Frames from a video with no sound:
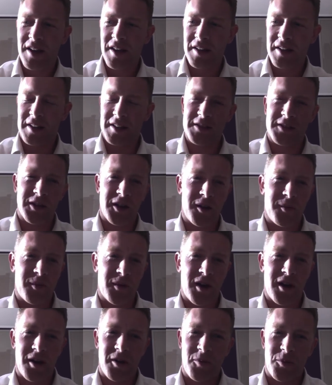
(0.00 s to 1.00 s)
Next time
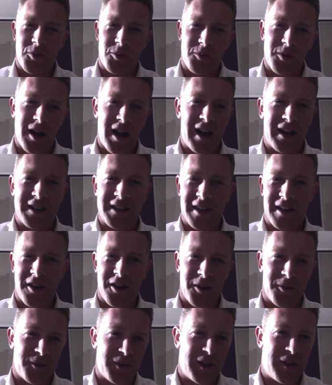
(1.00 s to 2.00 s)
I will actually
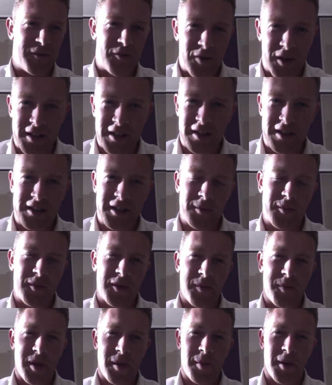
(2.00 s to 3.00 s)
hopefully have written some of
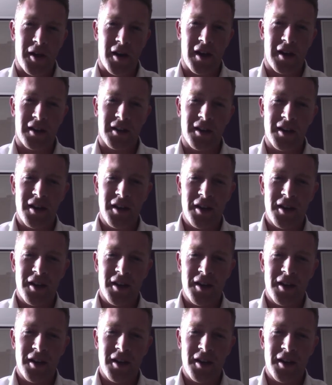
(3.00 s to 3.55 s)
the PPIN,